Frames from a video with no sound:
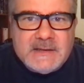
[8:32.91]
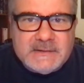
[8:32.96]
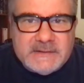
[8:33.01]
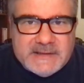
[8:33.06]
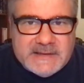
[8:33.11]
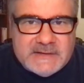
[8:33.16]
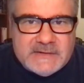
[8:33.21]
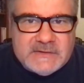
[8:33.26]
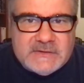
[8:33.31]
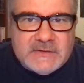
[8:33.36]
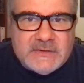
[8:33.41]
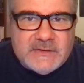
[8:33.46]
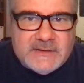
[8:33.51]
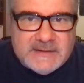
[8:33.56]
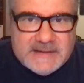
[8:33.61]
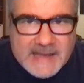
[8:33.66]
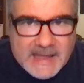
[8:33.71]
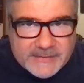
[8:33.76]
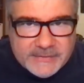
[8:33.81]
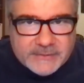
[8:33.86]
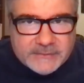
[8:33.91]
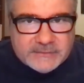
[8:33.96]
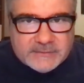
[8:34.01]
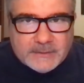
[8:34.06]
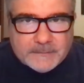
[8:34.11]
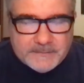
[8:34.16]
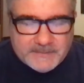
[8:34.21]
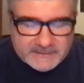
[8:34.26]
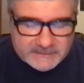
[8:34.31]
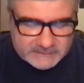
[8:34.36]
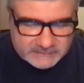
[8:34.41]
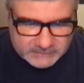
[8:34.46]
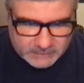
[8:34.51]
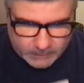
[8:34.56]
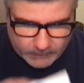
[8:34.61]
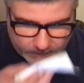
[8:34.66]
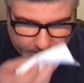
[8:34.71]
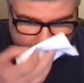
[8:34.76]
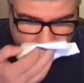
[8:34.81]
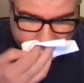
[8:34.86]
leads to the death of something.
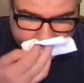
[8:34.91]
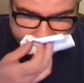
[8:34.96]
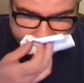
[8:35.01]
So,